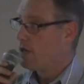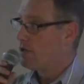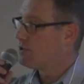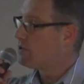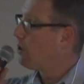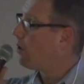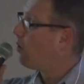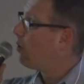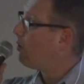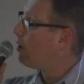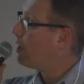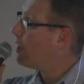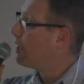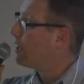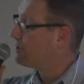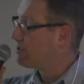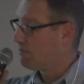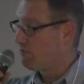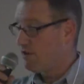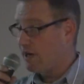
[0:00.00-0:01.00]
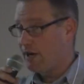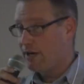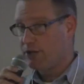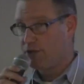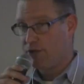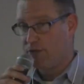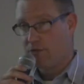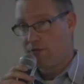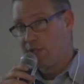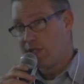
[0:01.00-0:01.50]
So it's a very,
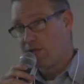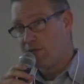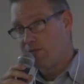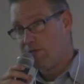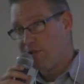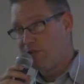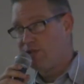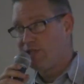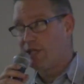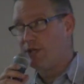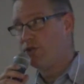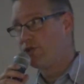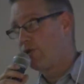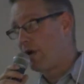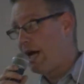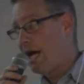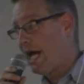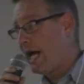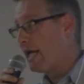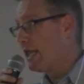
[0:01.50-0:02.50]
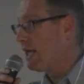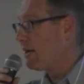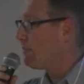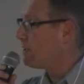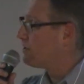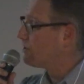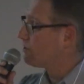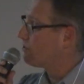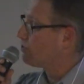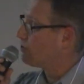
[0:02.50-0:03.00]
when, it, when you say dry, that
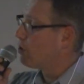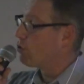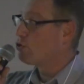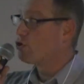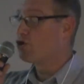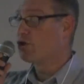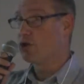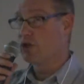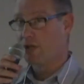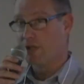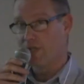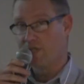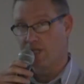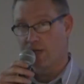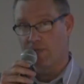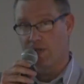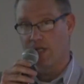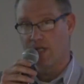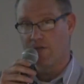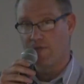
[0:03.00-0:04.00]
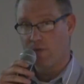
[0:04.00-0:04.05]
means there's no sugar in something.